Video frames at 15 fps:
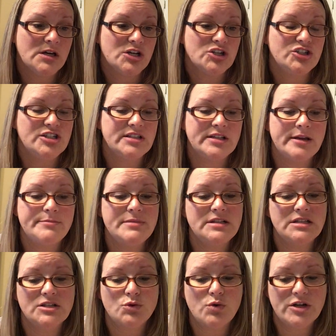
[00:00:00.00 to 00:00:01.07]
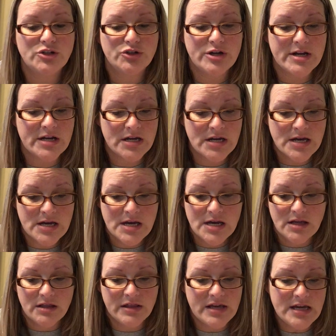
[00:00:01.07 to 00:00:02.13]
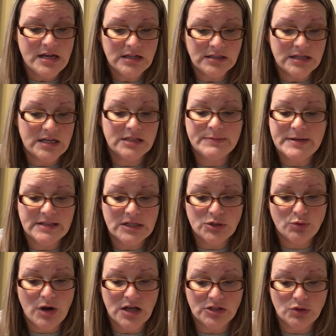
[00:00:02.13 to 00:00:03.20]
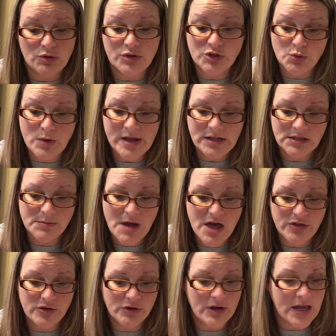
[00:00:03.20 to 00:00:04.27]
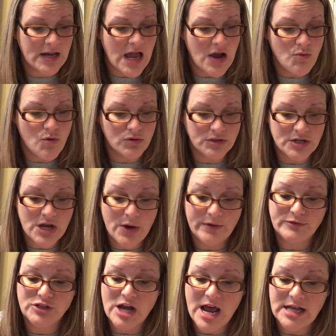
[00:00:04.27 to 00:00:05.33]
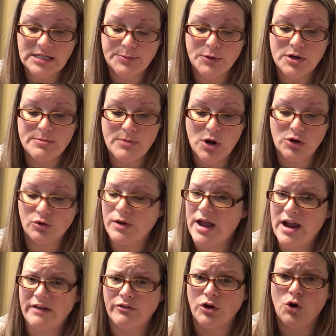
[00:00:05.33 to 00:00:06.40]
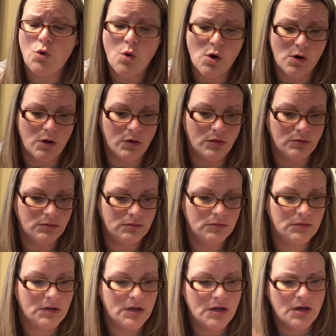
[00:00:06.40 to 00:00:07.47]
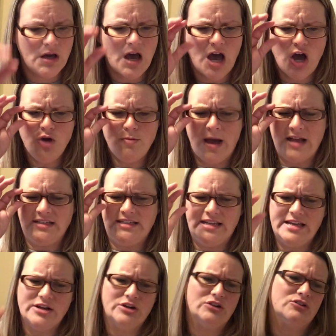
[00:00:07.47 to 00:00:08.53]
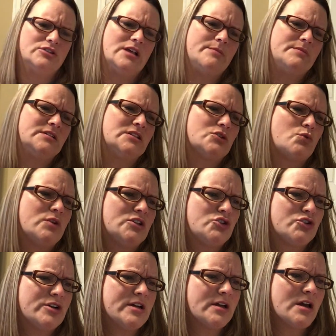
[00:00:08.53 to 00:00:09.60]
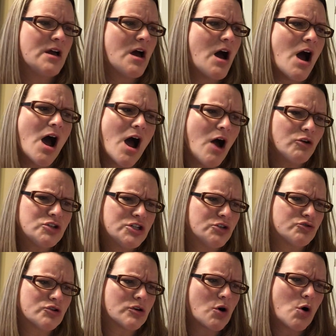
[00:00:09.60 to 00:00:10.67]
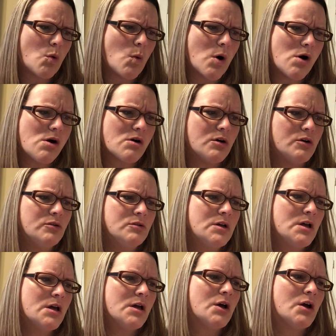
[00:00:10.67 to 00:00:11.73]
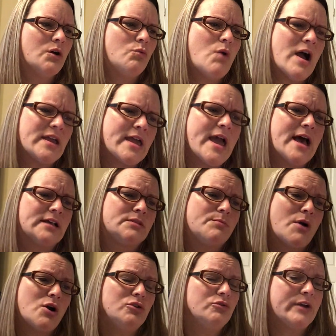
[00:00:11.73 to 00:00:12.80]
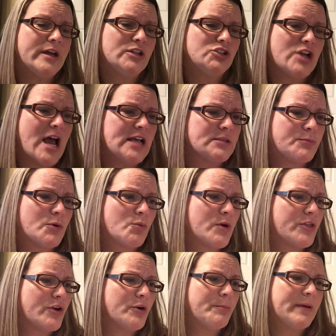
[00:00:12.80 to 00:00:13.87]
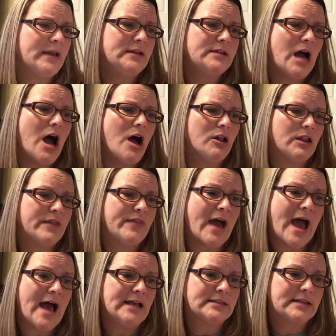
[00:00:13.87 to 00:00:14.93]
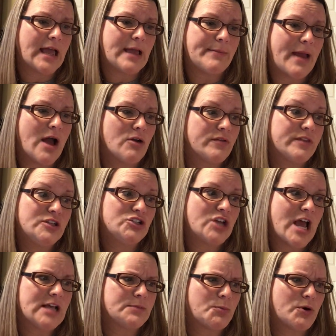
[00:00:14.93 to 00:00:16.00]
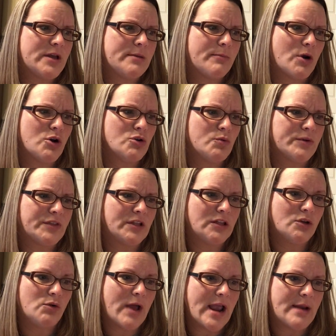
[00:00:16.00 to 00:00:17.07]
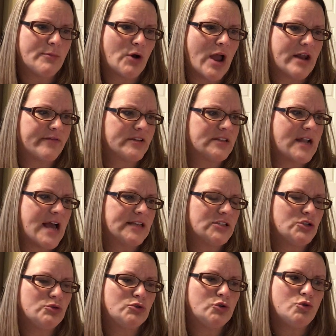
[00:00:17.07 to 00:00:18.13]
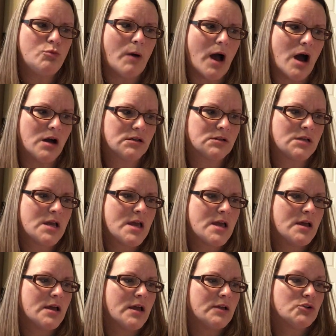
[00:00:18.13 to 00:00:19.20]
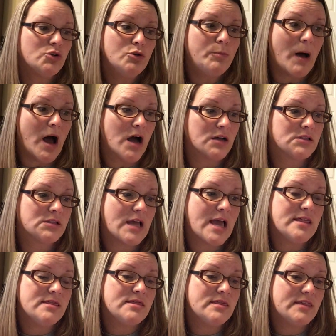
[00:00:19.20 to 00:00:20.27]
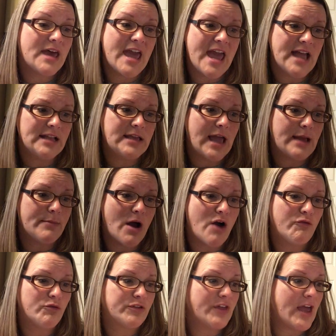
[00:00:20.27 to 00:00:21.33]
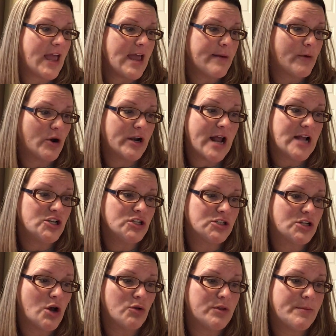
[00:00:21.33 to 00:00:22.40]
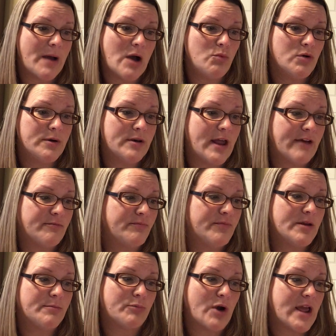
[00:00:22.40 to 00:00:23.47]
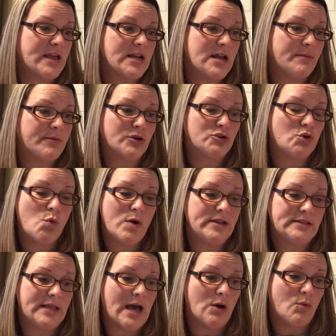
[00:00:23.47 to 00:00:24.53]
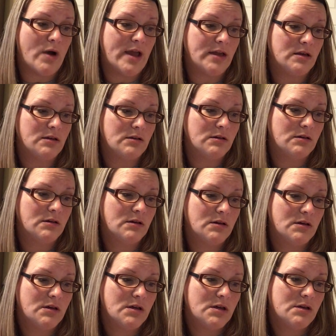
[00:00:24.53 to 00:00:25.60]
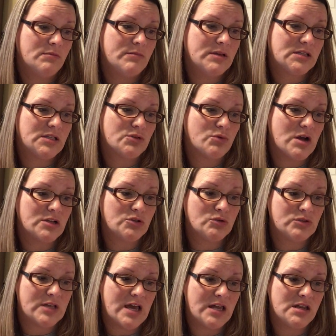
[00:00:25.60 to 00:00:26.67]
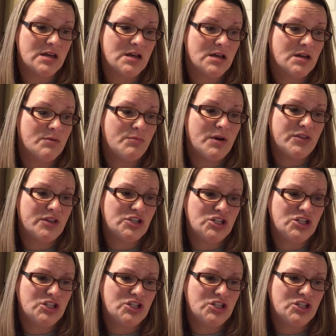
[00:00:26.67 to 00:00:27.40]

She said, "Mrs. Quittrick, this is Mrs. Russell, the twins' mother, and I want to know if Jasper and Myrtle ever quarrel." "Oh, my dear," said Mrs. Quittrick, "all children quarrel. Why, yes, Myrtle hit Jasper with her big doll, and the eyes came out, and then Jasper hit Myrtle with the little hammer out of his nice new toolbox, and the head came off with the hammer, and I just told them I wouldn't have them breaking up their toys that way." Mrs. Russell said, "But the